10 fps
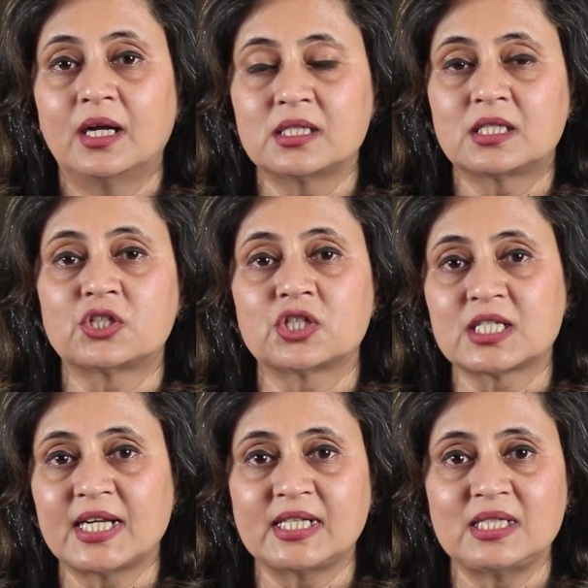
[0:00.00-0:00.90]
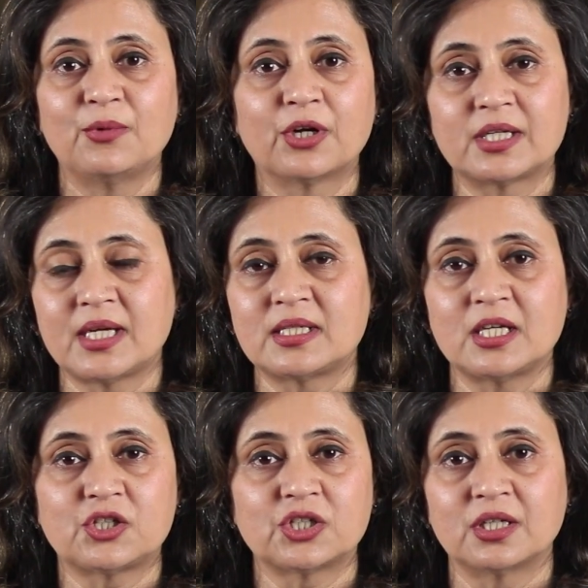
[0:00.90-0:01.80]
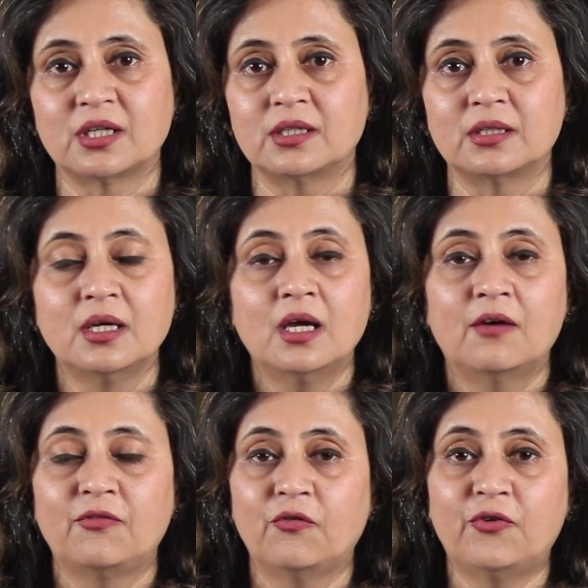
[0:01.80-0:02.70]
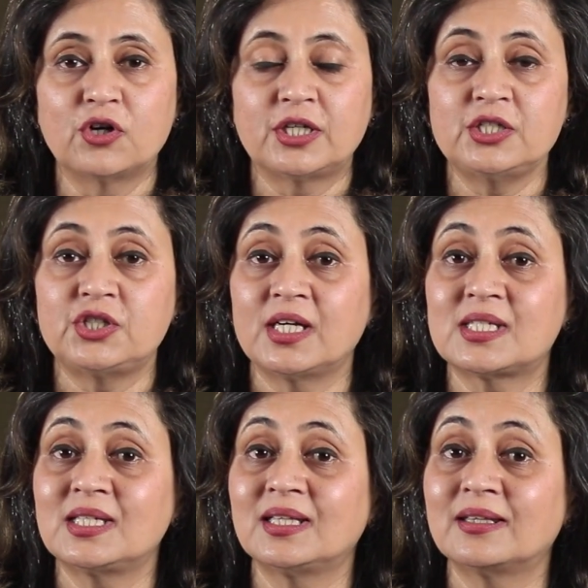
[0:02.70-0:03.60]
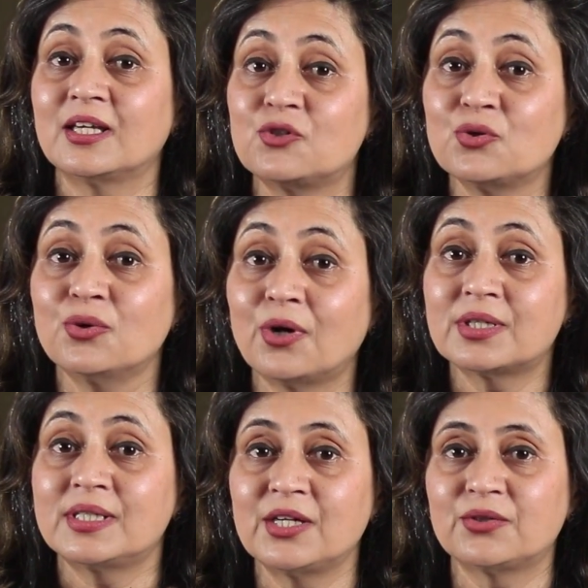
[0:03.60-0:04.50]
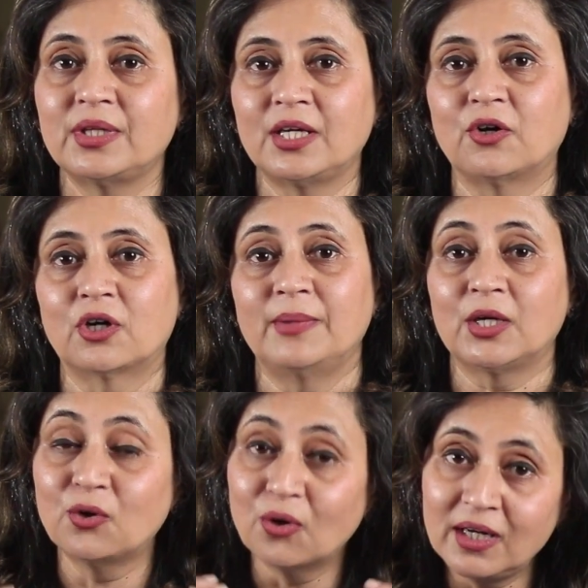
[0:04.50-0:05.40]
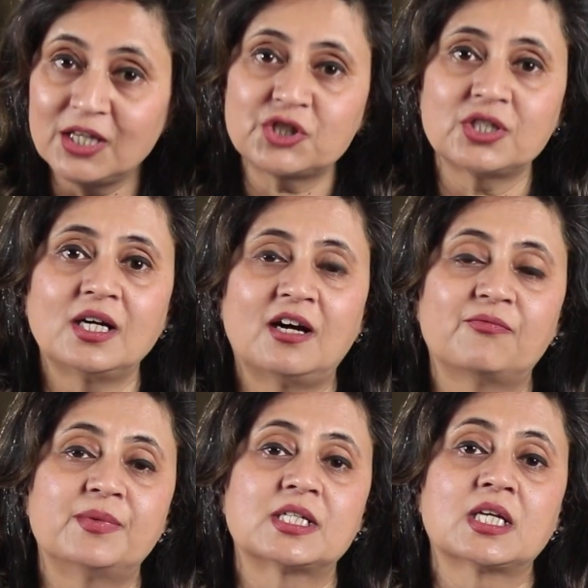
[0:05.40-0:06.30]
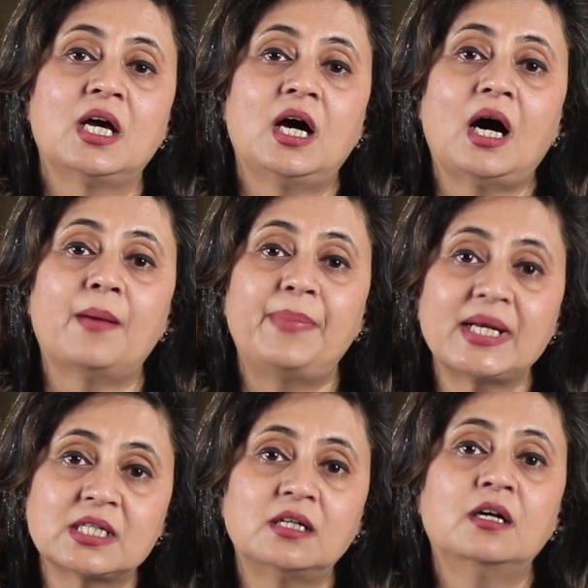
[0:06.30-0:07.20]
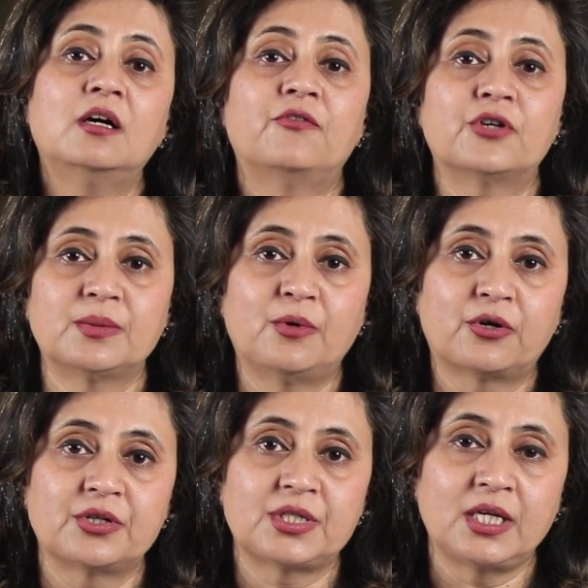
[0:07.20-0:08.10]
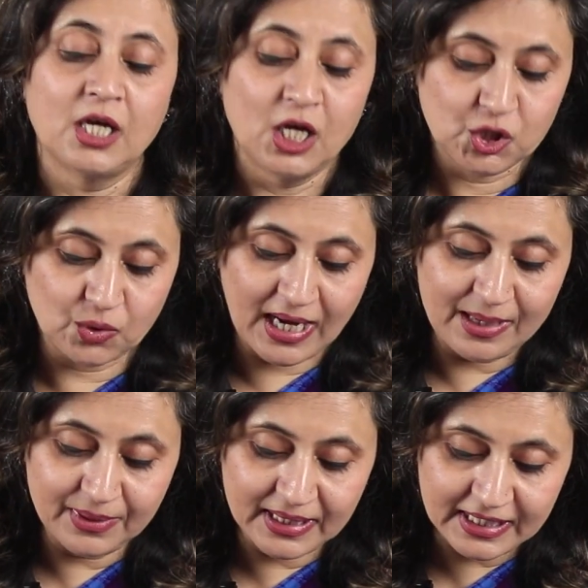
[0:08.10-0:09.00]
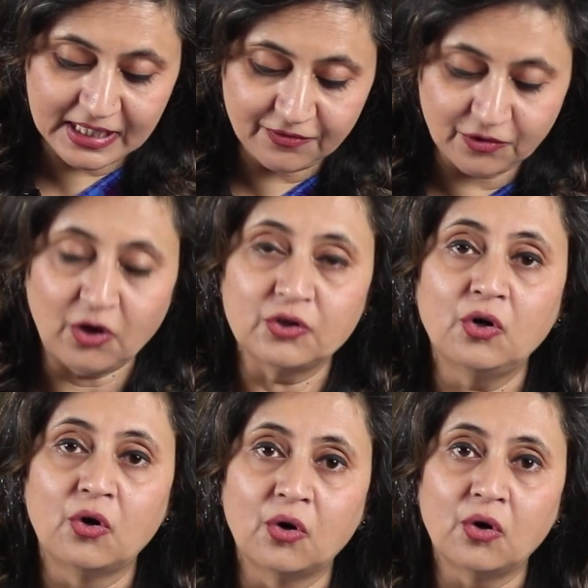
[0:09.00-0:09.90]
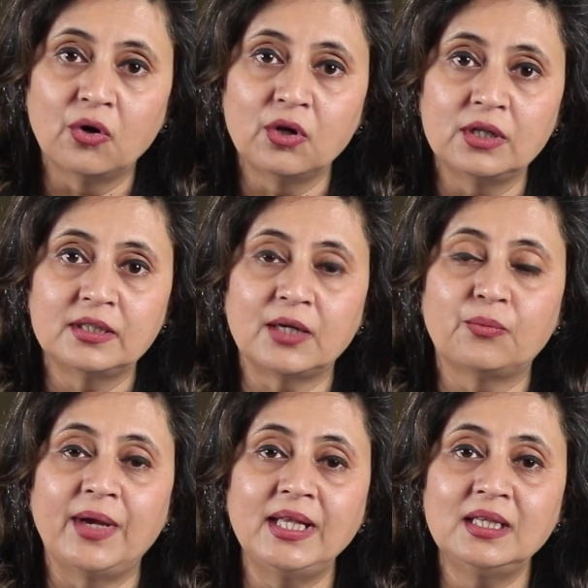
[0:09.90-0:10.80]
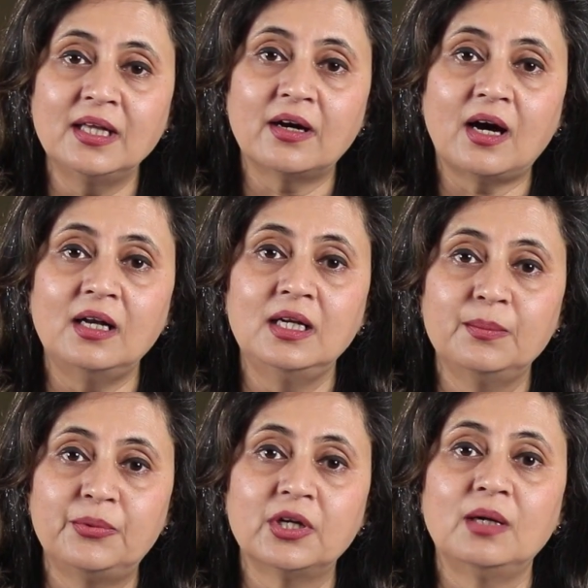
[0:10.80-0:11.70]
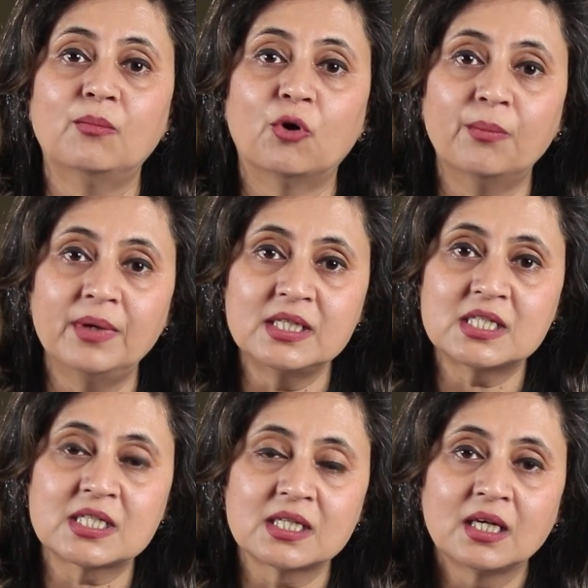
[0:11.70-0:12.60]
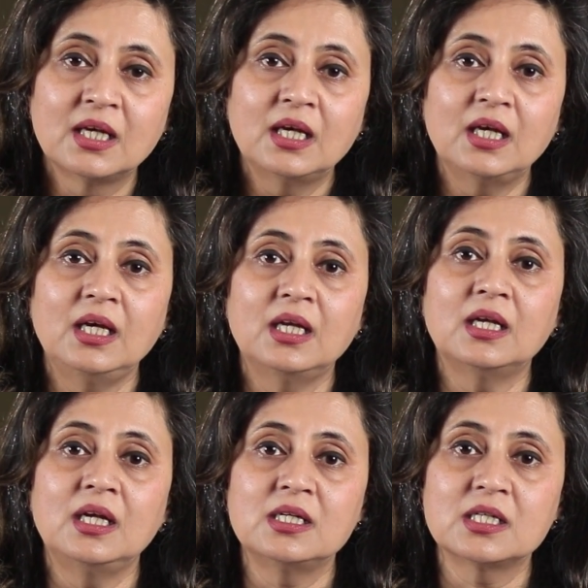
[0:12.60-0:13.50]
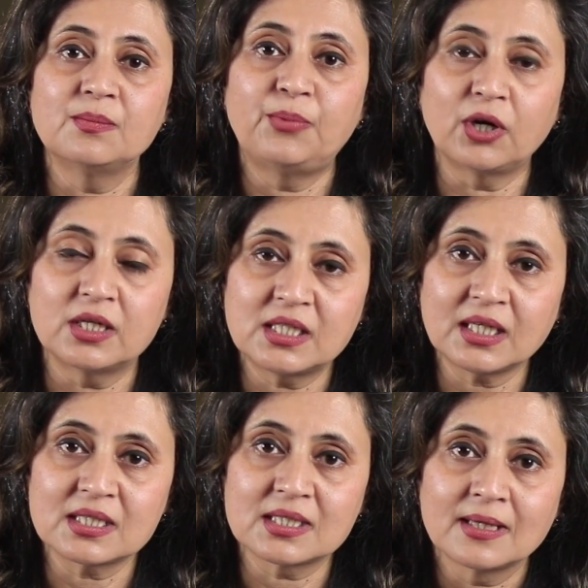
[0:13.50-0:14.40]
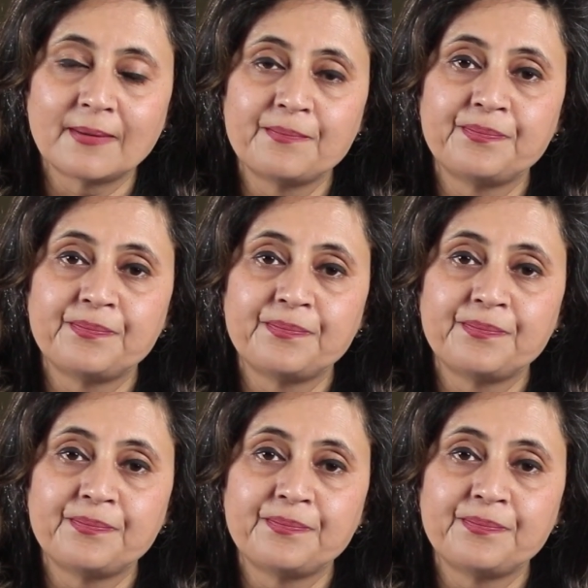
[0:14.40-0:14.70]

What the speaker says: decisions like demonetization and faulty GST that they do not tend to the economy. Coalition governments are better for democracy. So I believe on the whole that when there are liberal moments in Indian politics,